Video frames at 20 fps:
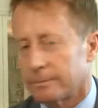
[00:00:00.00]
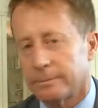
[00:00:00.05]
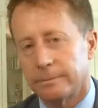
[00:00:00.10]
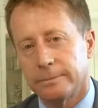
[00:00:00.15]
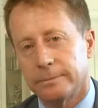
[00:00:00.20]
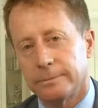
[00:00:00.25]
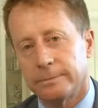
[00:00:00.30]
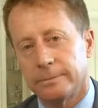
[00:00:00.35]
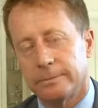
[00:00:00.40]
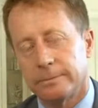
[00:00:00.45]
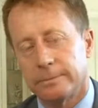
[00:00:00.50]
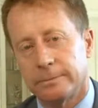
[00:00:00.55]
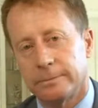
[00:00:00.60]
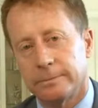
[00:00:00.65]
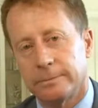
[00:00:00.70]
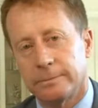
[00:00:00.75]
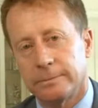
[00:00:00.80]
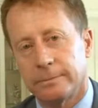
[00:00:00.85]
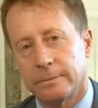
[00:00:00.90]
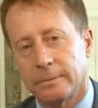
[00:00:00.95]

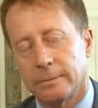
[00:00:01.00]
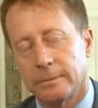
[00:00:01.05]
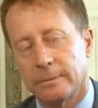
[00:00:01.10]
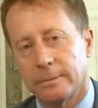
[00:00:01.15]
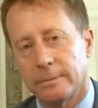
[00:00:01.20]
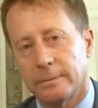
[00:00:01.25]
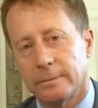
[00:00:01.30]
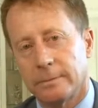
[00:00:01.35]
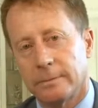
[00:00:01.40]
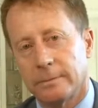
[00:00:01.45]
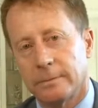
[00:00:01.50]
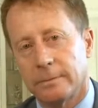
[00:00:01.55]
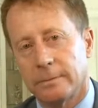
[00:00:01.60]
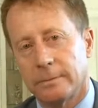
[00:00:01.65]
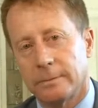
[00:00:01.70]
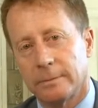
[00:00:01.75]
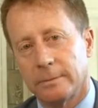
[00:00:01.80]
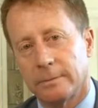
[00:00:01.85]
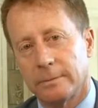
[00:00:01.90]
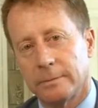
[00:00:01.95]

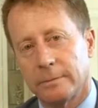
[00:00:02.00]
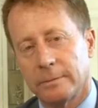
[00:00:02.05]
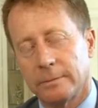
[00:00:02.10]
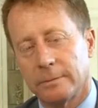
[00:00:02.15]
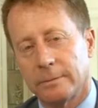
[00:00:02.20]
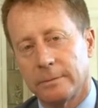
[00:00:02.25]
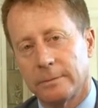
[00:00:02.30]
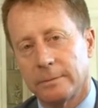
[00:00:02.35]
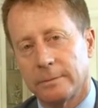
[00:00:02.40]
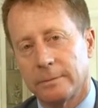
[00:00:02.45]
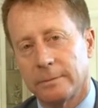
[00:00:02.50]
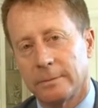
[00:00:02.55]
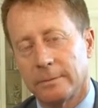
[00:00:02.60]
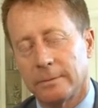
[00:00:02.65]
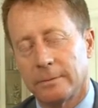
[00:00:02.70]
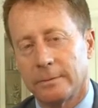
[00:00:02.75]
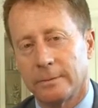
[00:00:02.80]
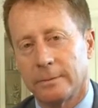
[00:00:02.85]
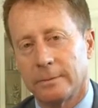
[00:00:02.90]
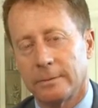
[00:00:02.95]

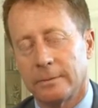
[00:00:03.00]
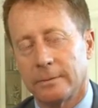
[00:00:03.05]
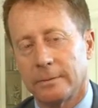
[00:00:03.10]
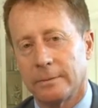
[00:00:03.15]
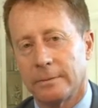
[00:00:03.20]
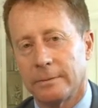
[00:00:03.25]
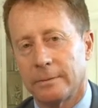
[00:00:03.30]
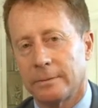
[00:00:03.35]
This person isn't speaking.